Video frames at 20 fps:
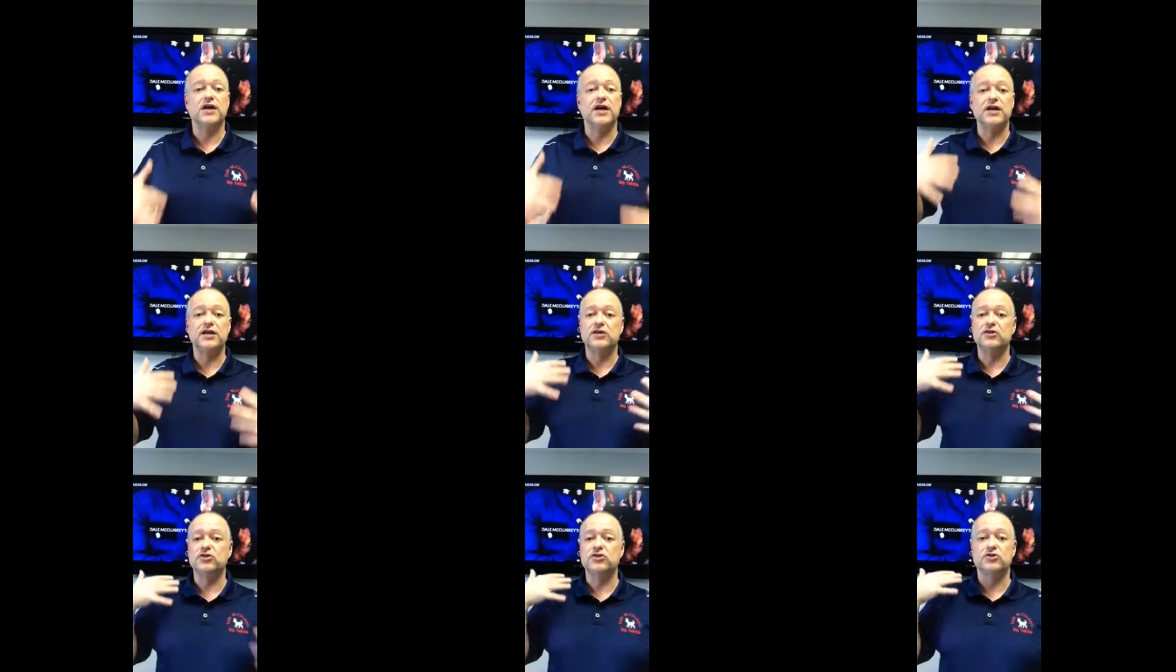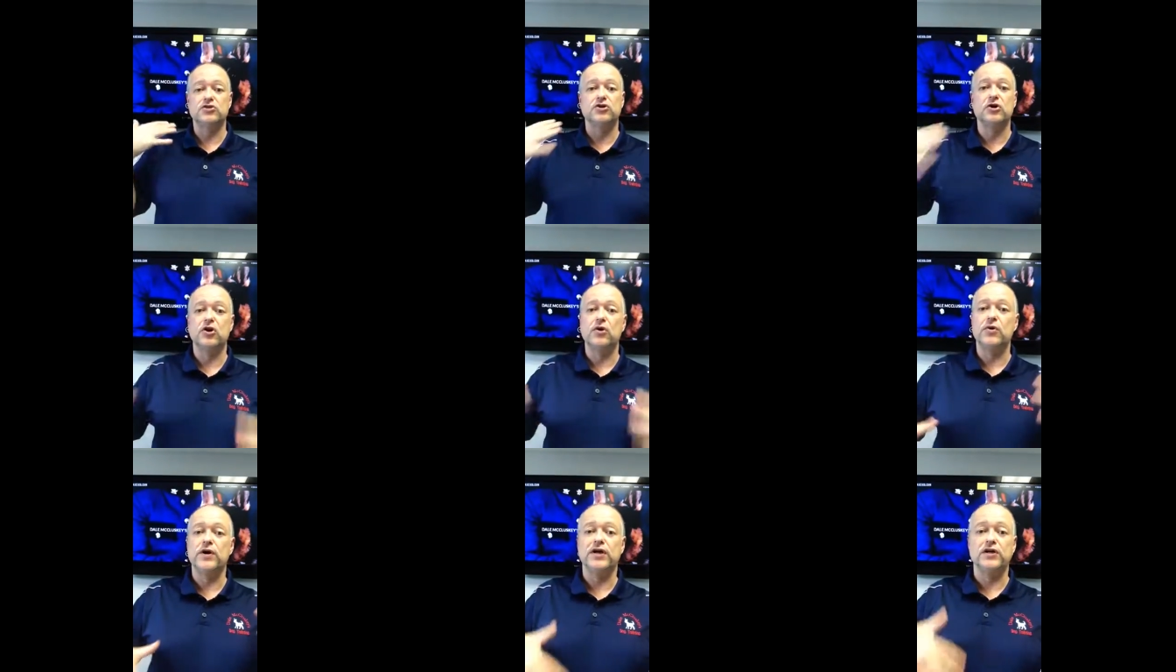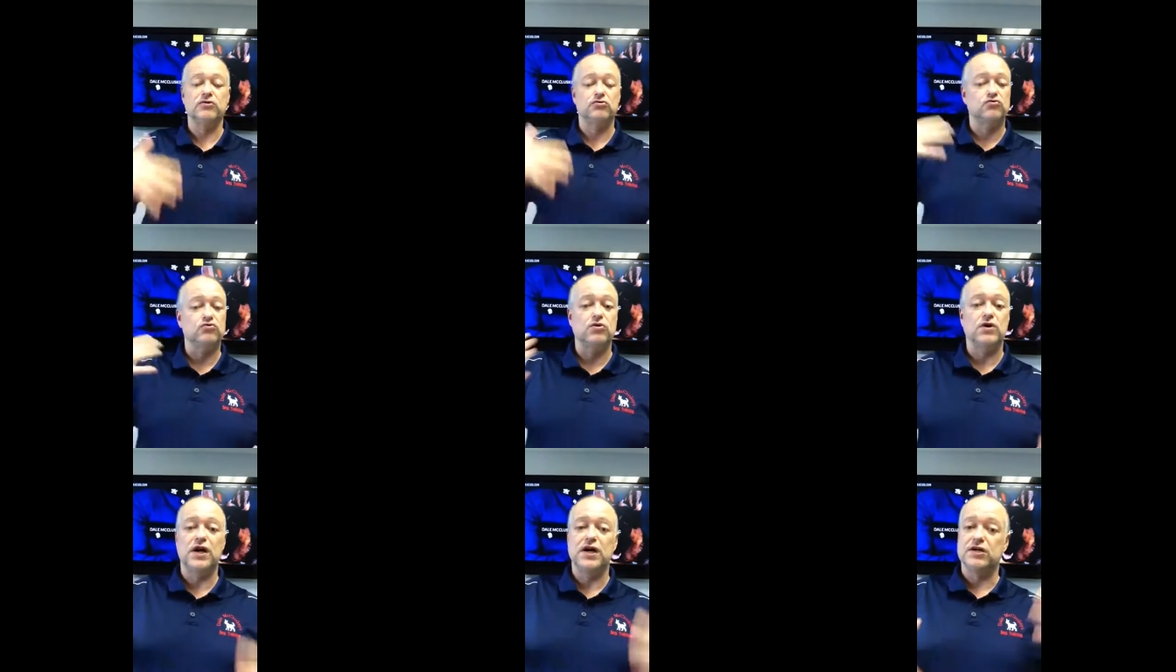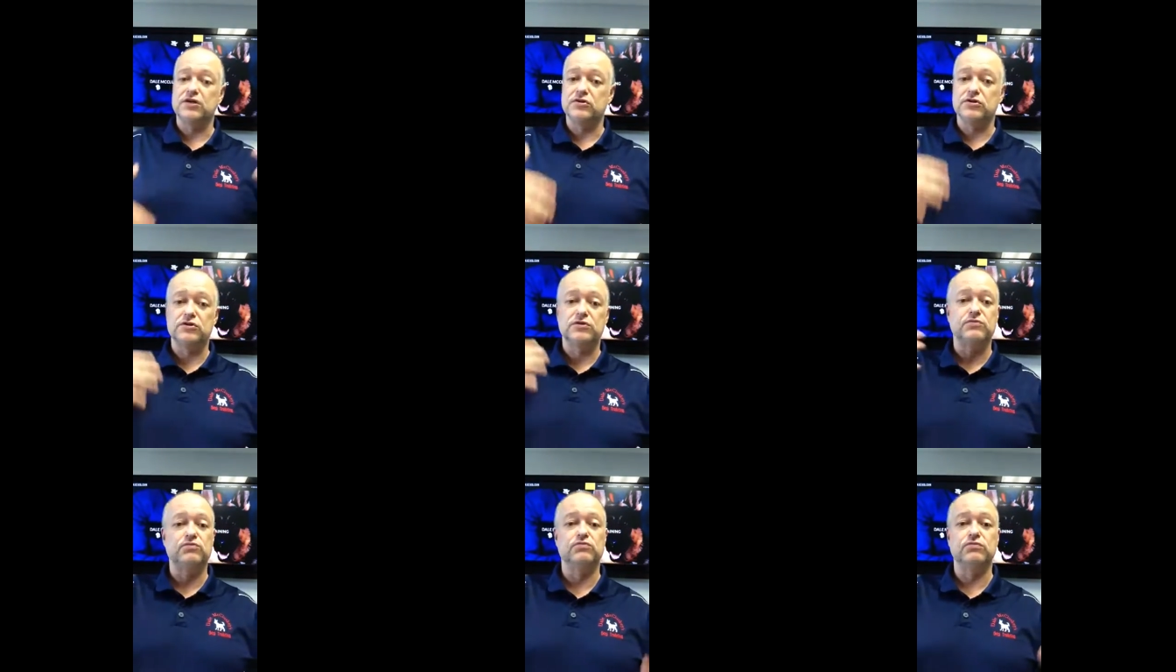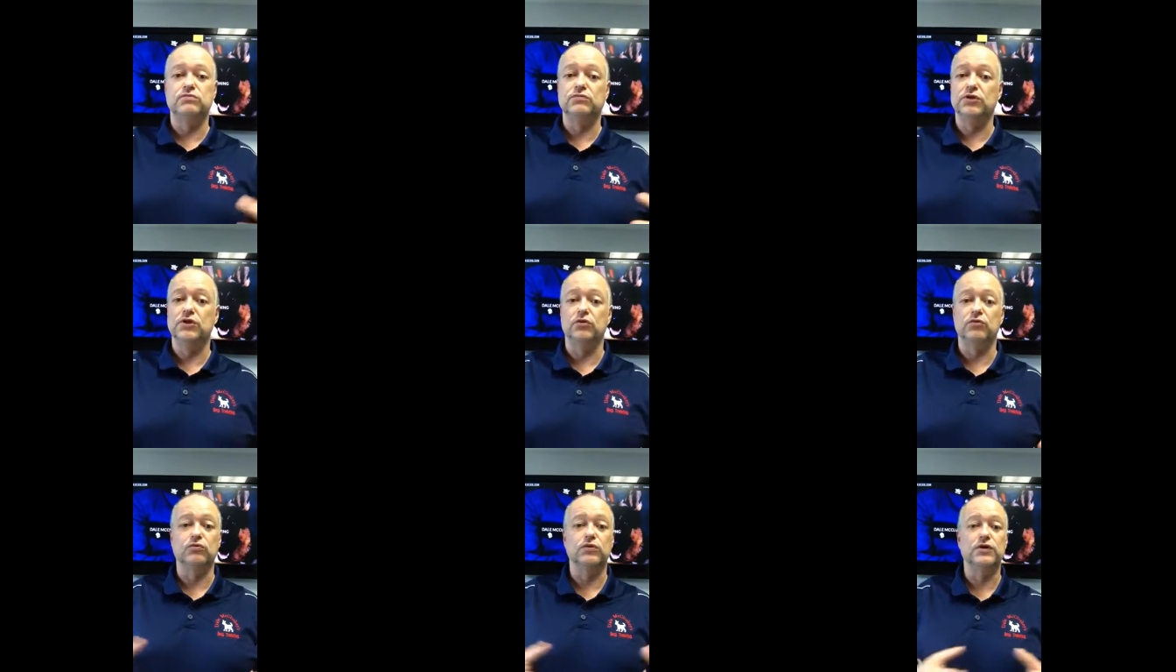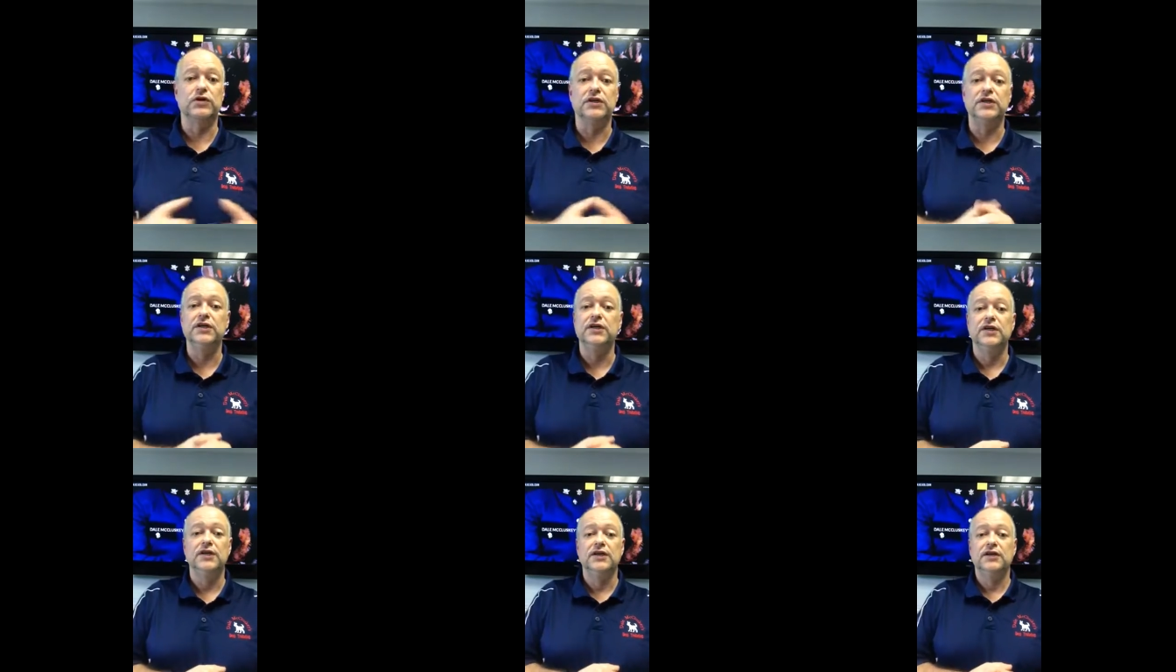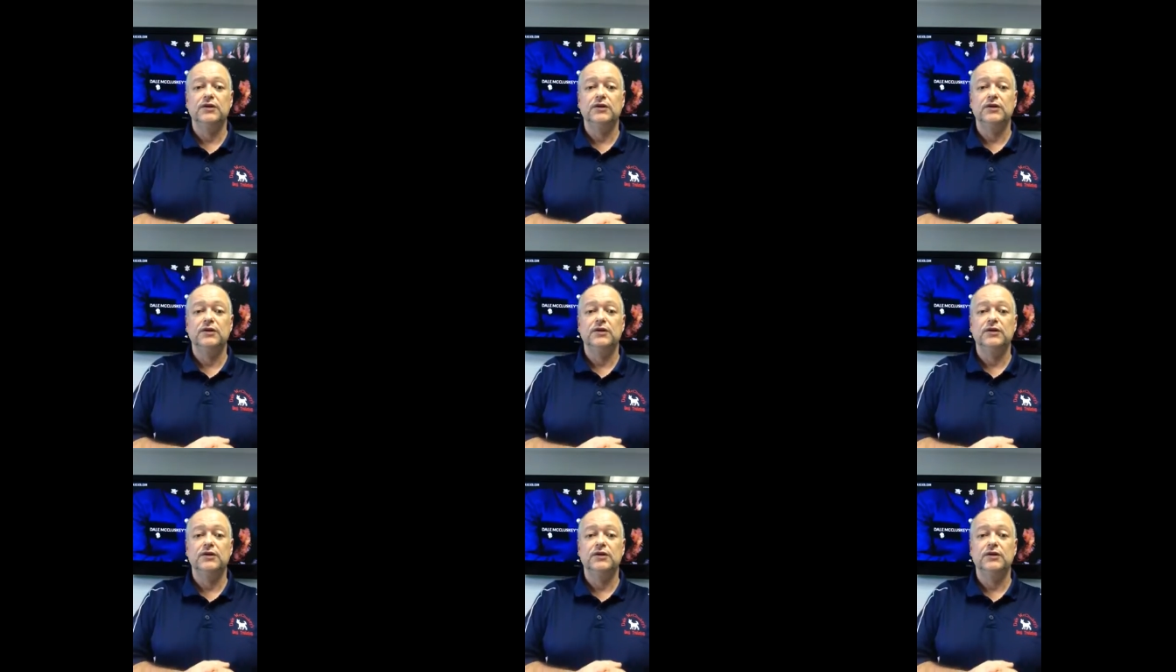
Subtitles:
I can just go. I can just really